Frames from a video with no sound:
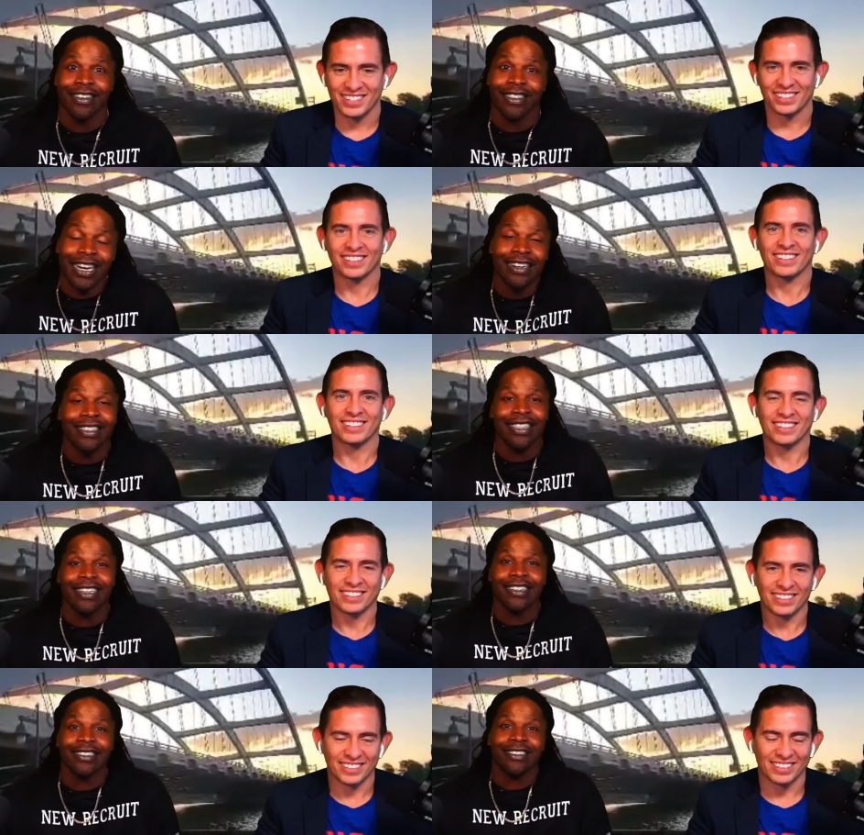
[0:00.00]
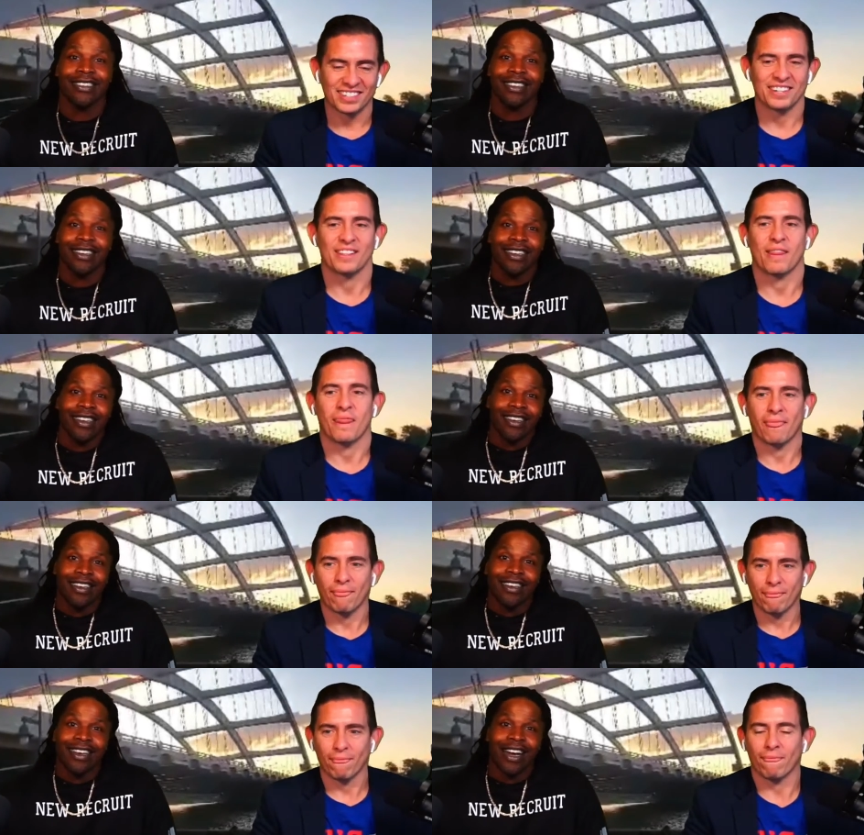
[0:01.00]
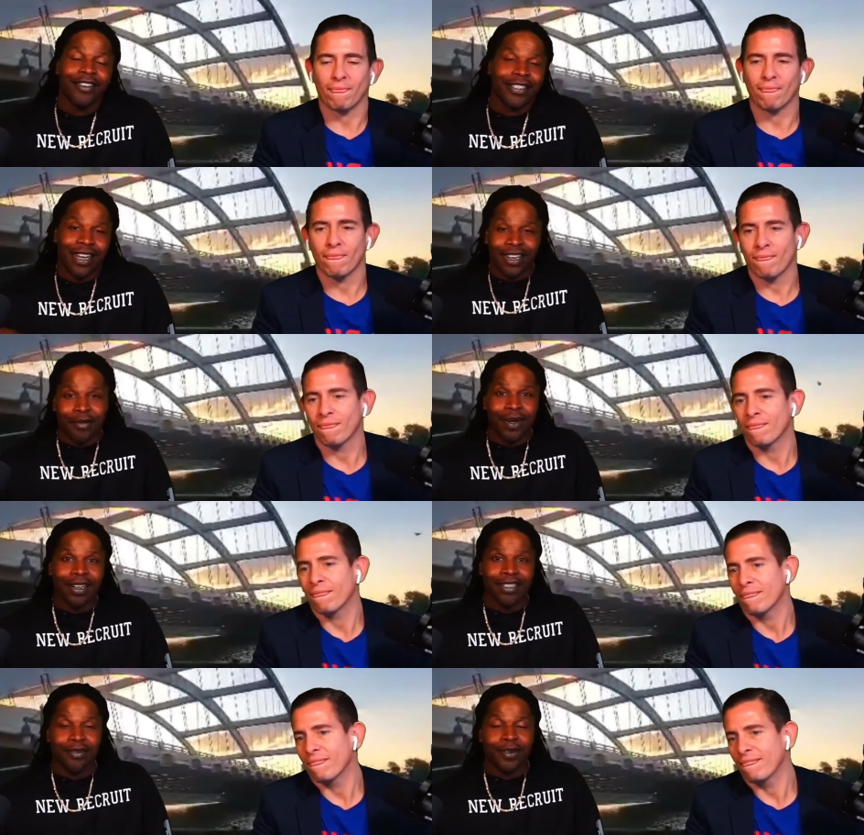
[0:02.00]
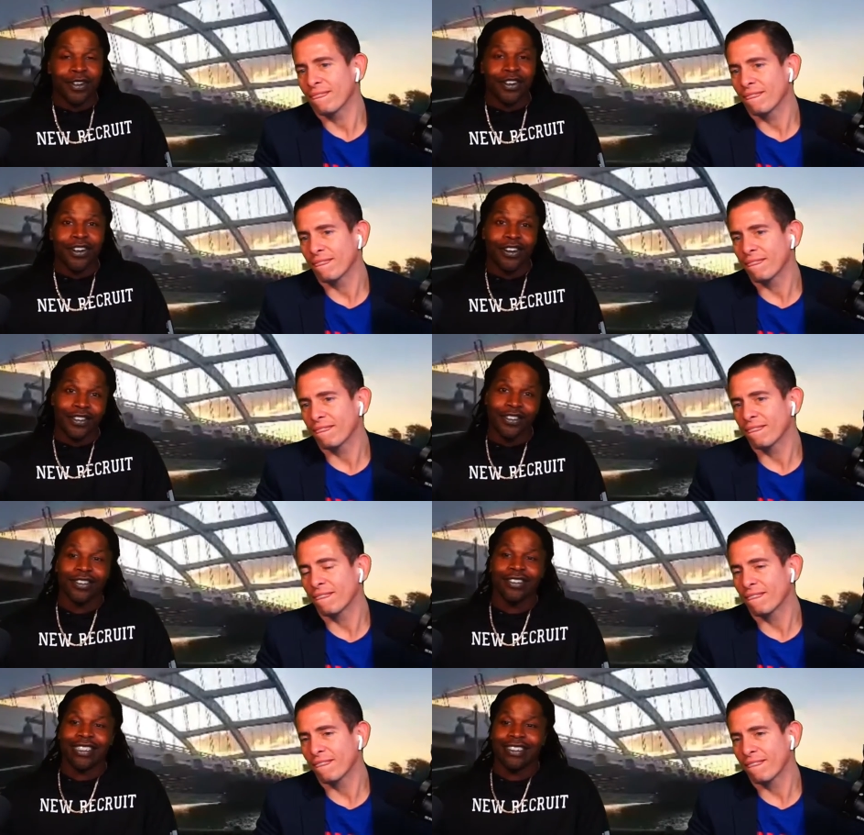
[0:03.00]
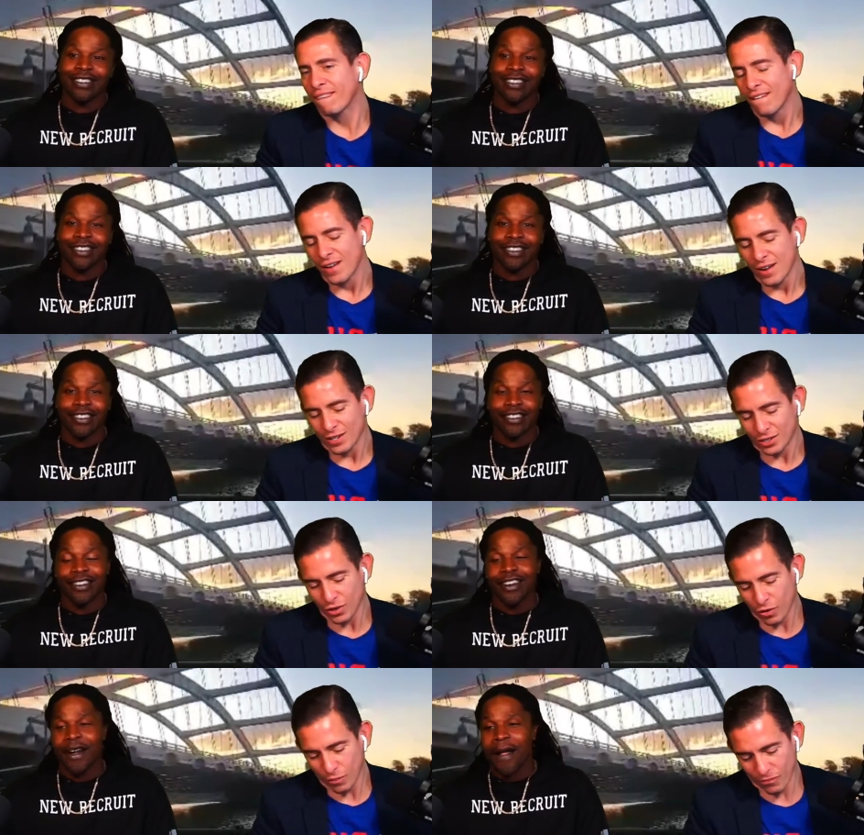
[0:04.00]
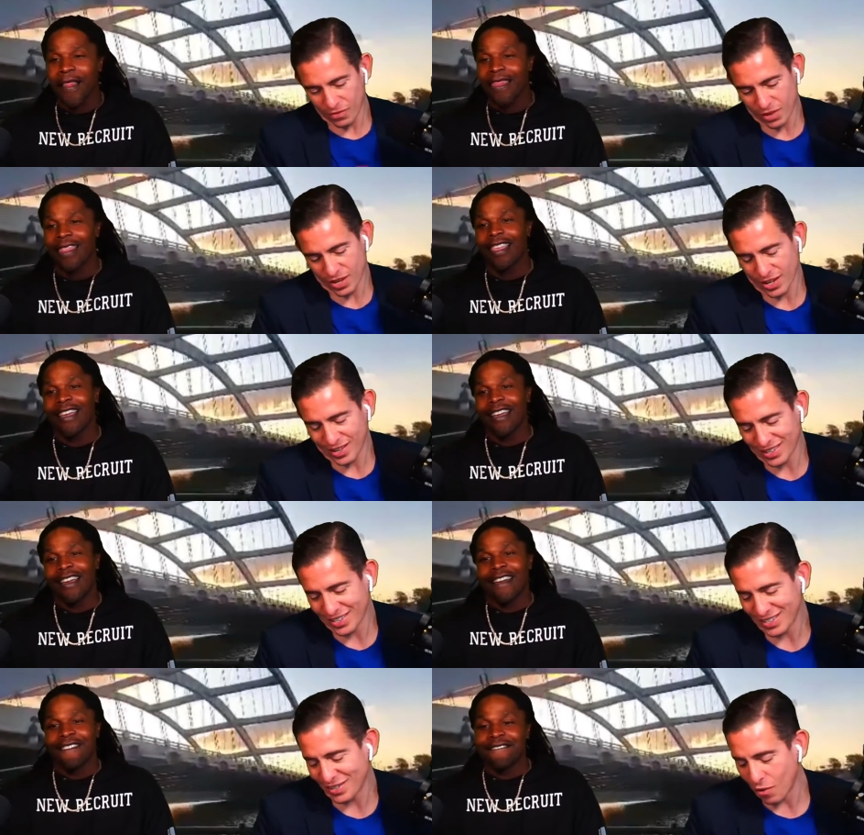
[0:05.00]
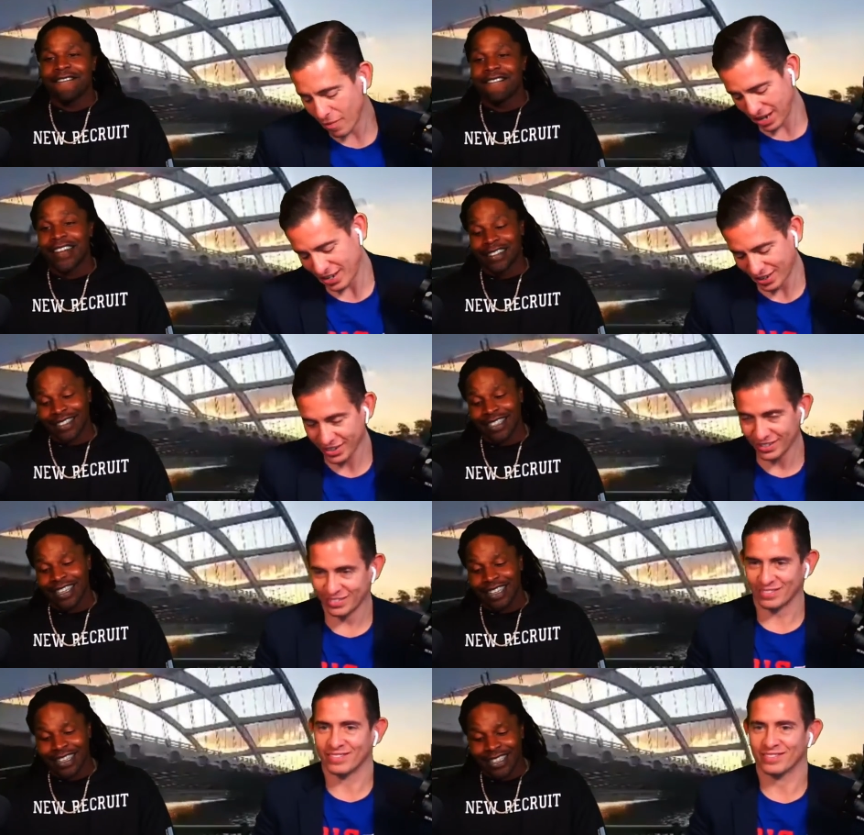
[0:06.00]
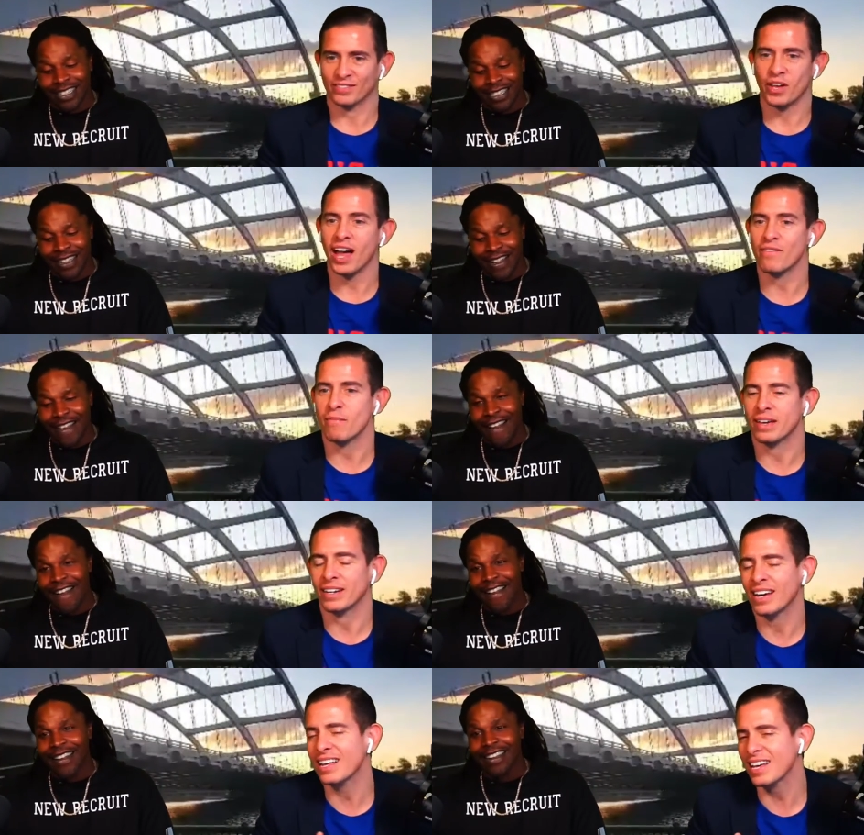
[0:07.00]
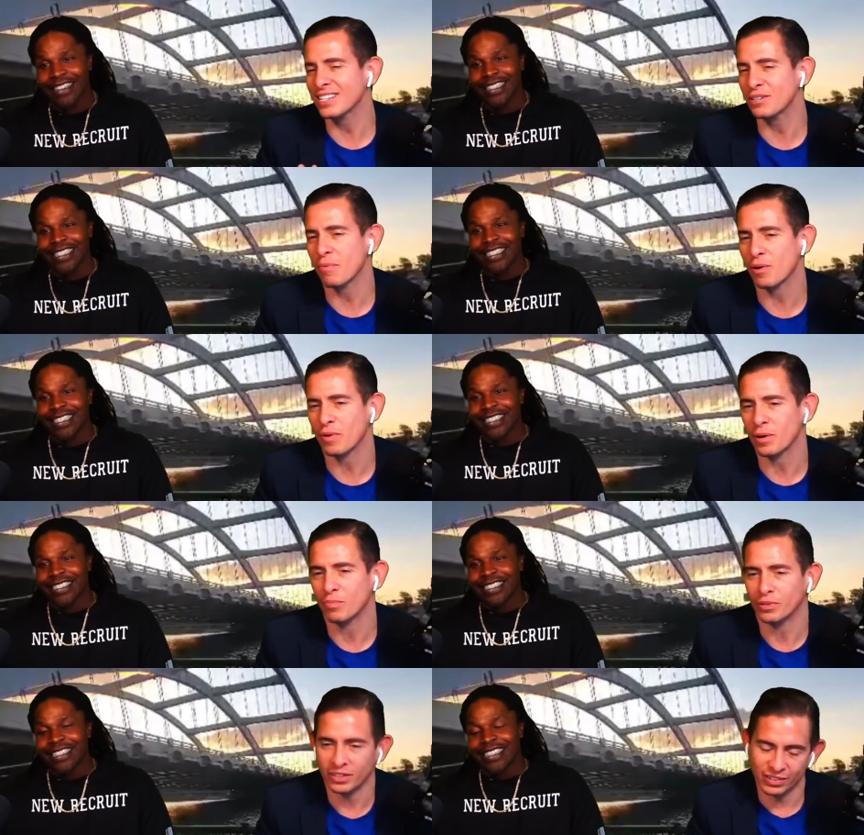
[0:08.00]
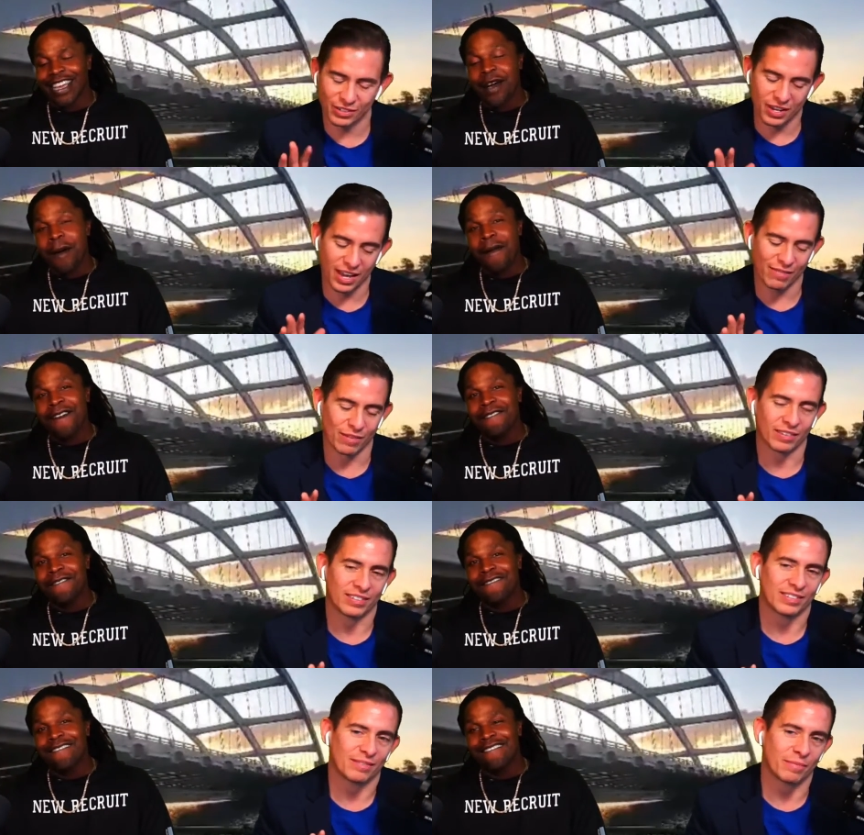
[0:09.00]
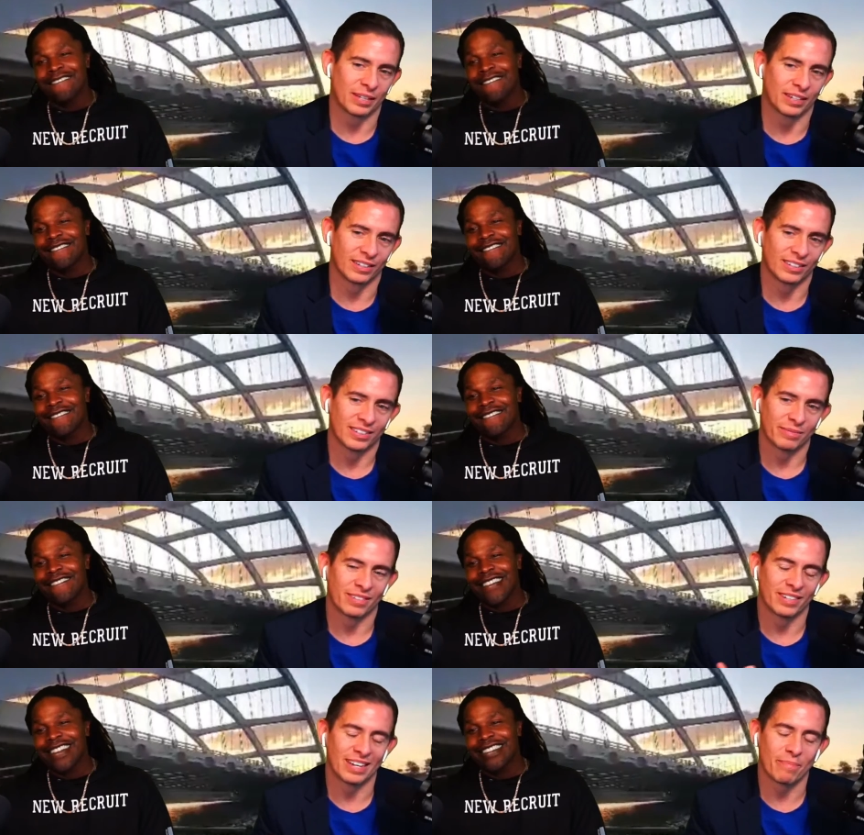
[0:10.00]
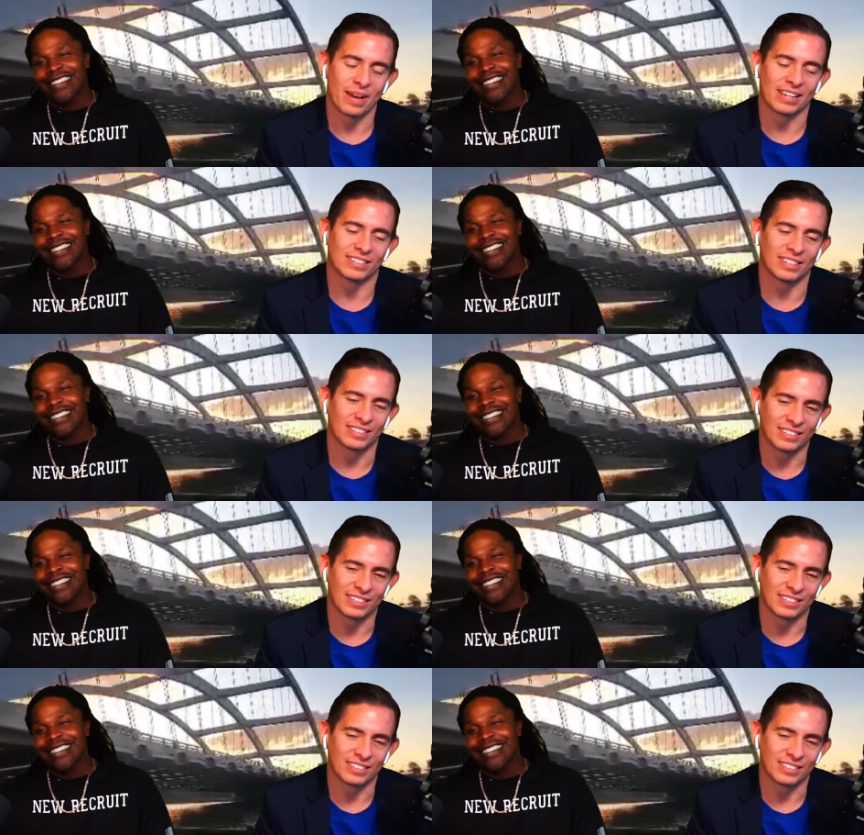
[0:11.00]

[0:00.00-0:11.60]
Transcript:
Speaker 1: a lot of things outside of basketball also. So you know. So
Speaker 2: you don't, make, it. You haven't made it. That's a better way to put it. You haven't made it not past